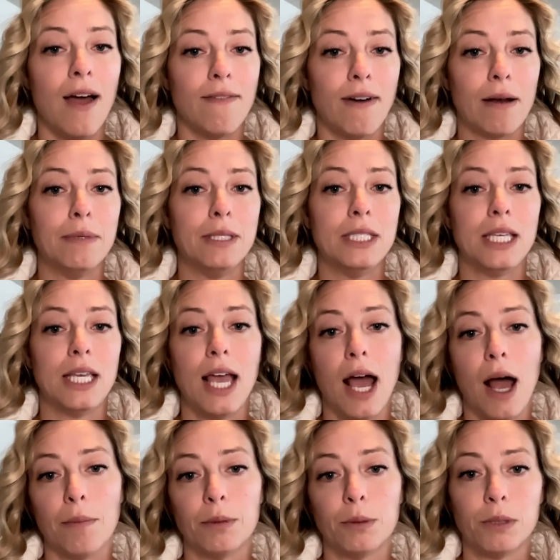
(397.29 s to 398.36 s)
Vitamin C
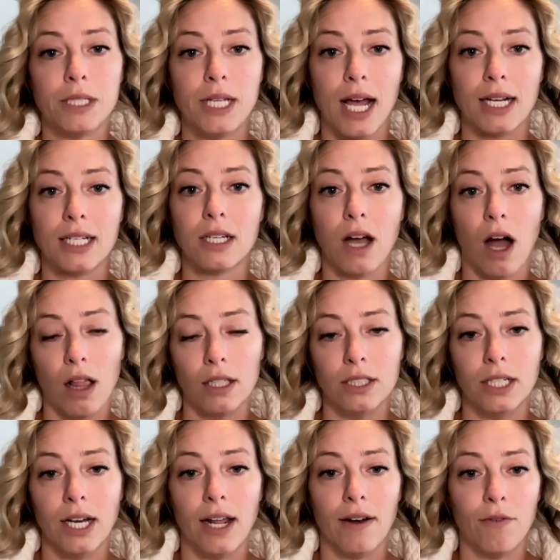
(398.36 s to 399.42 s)
helps protect
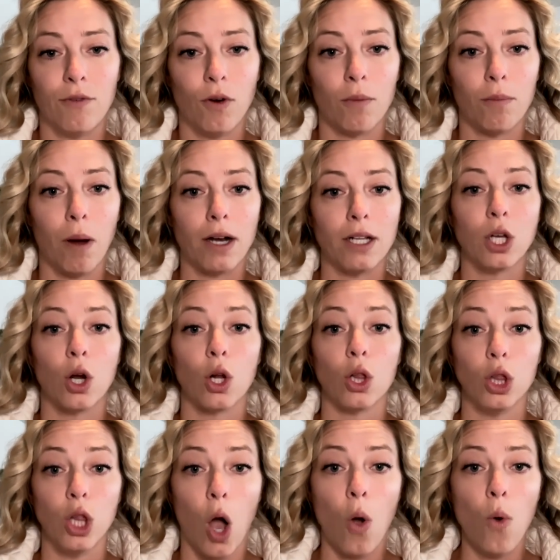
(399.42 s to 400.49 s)
collagen, and if our bodies are
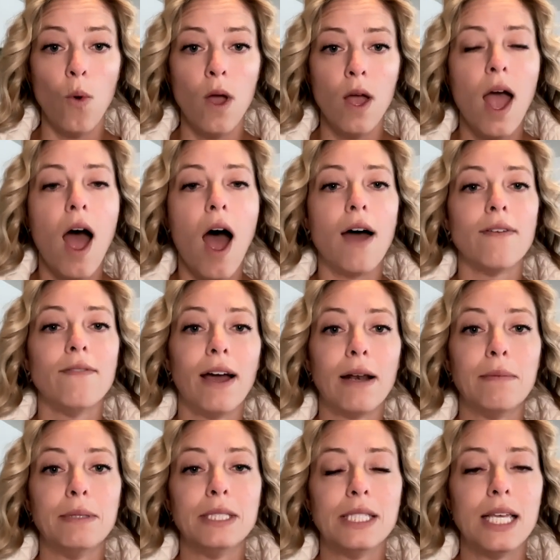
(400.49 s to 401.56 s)
low on
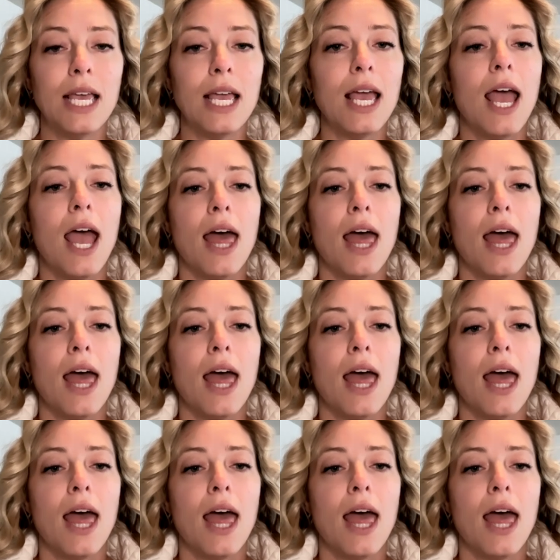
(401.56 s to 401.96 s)
vitamin C,